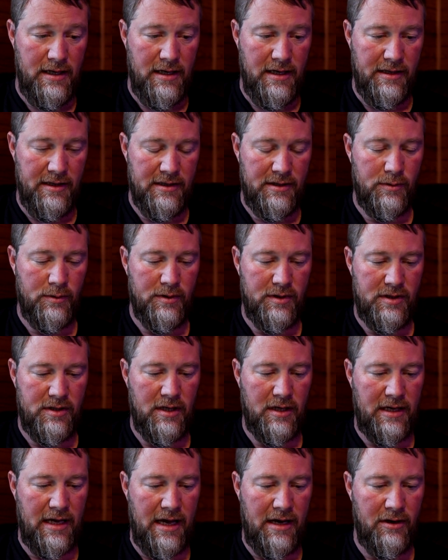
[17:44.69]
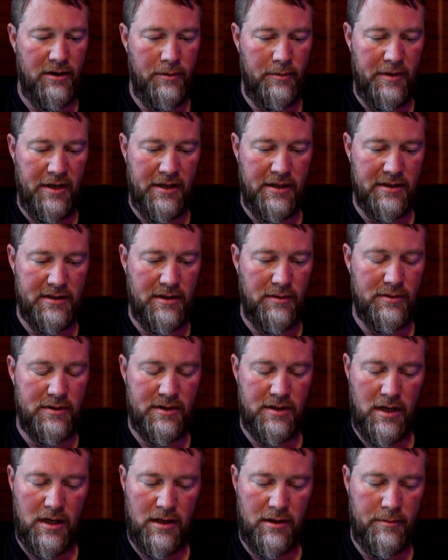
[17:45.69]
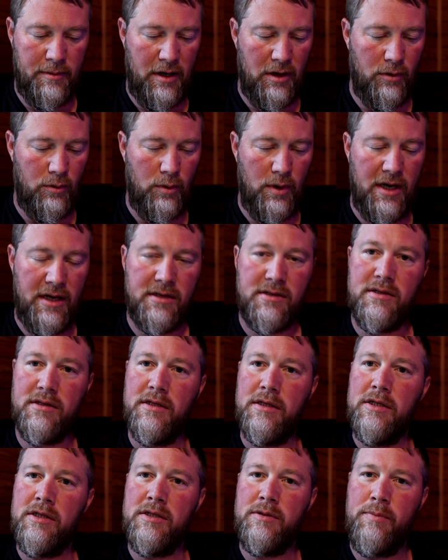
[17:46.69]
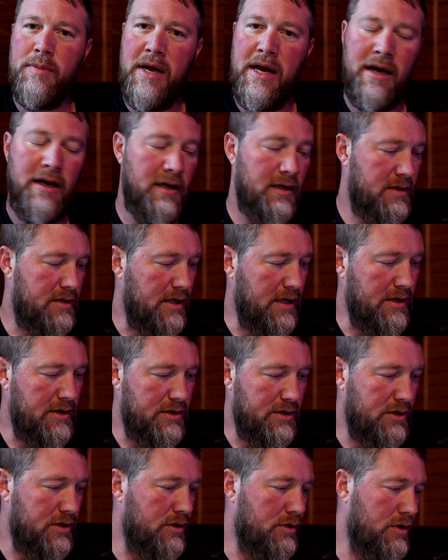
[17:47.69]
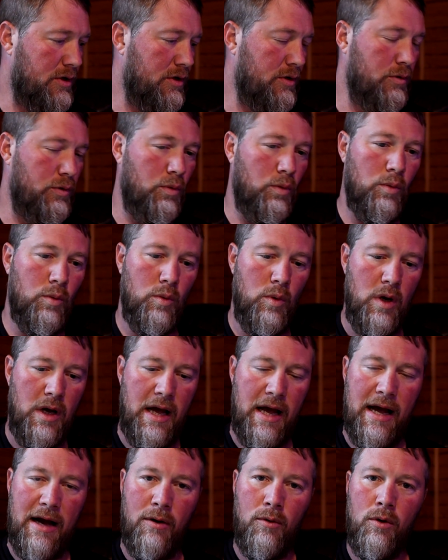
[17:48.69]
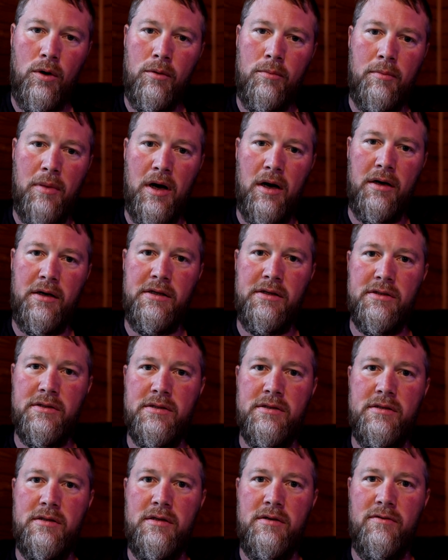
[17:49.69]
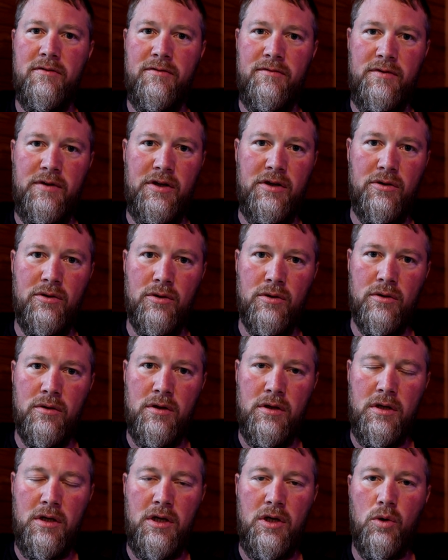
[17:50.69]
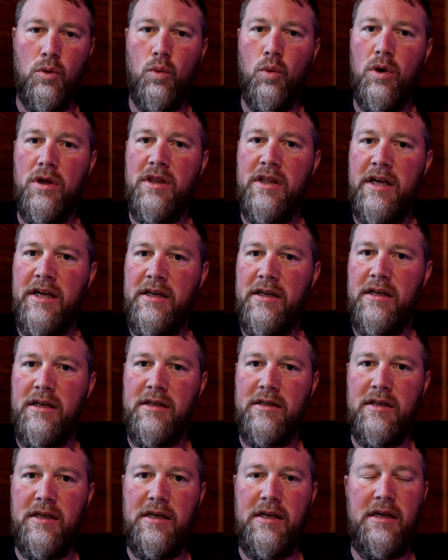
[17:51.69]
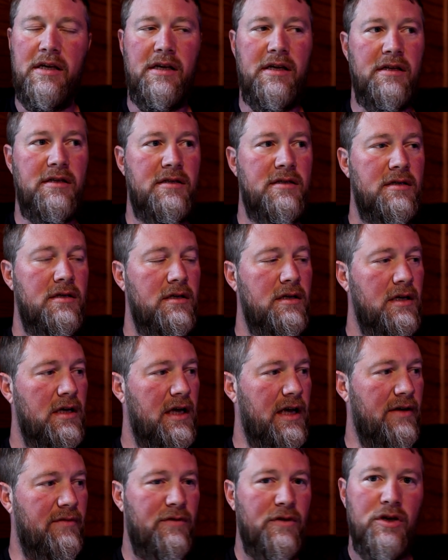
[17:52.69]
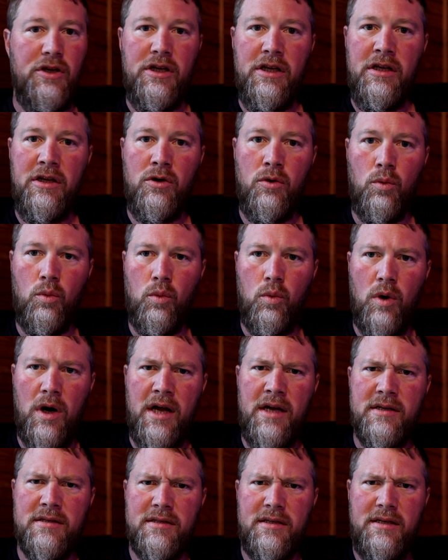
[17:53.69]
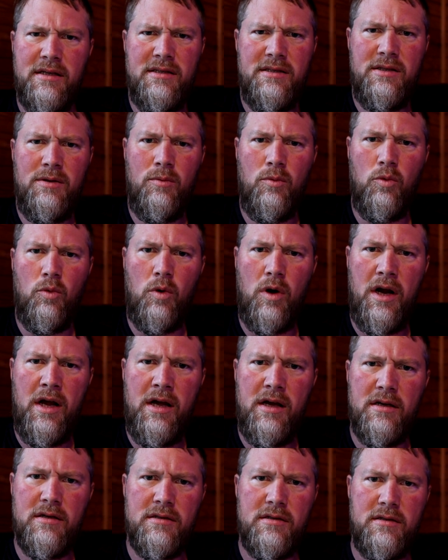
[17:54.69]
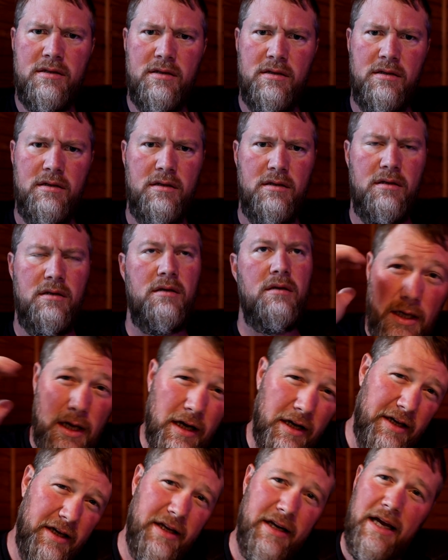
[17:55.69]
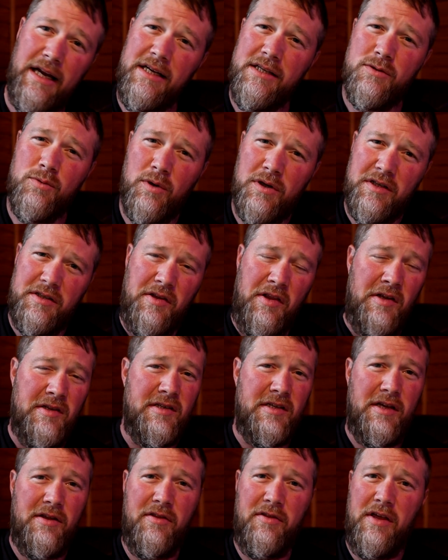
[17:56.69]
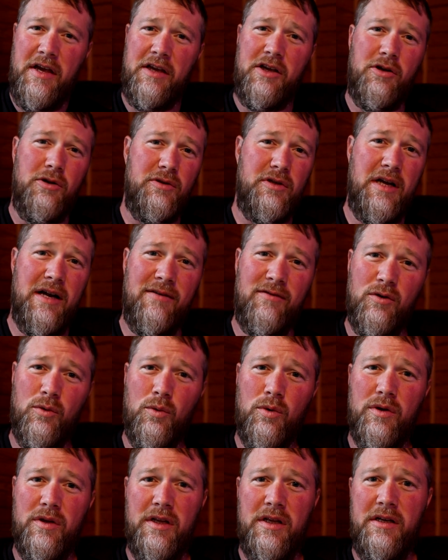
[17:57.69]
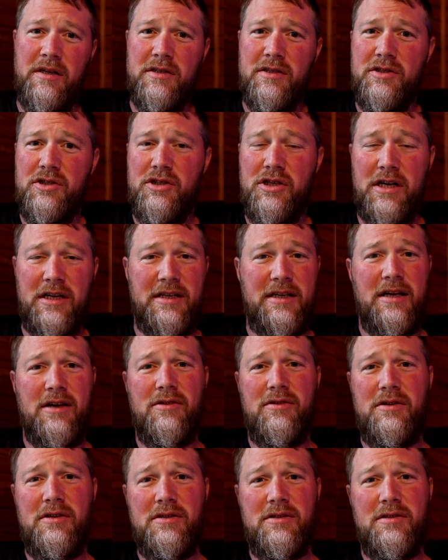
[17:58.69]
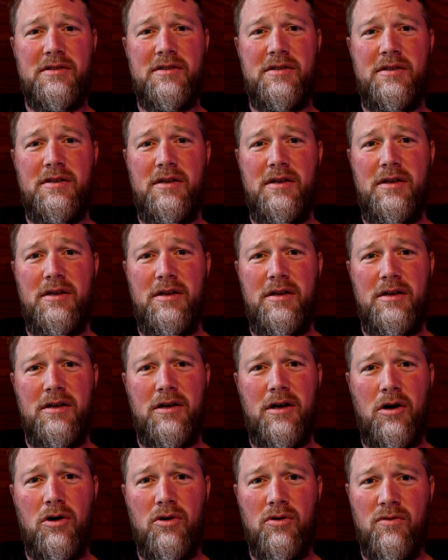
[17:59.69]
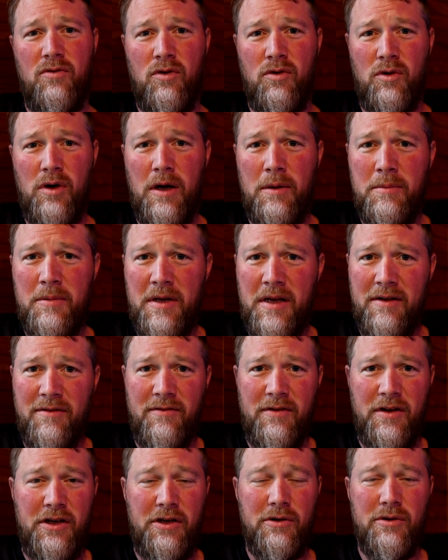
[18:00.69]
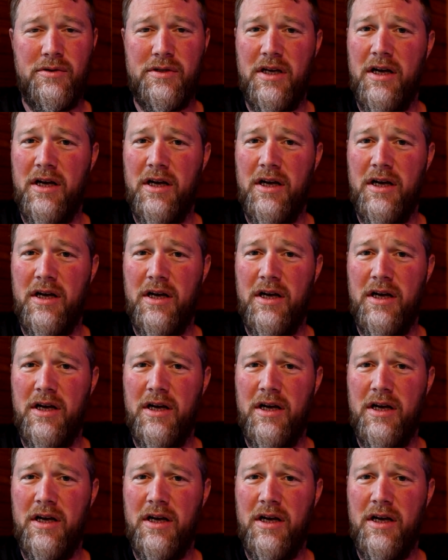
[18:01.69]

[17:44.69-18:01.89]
And this one stuck out to me because I was talking about rest and just paying attention to how our bodies feel, what they need to eat. If you need rest, get some rest. Again, I just want to say thank you to everyone that has checked out these carnivore update videos.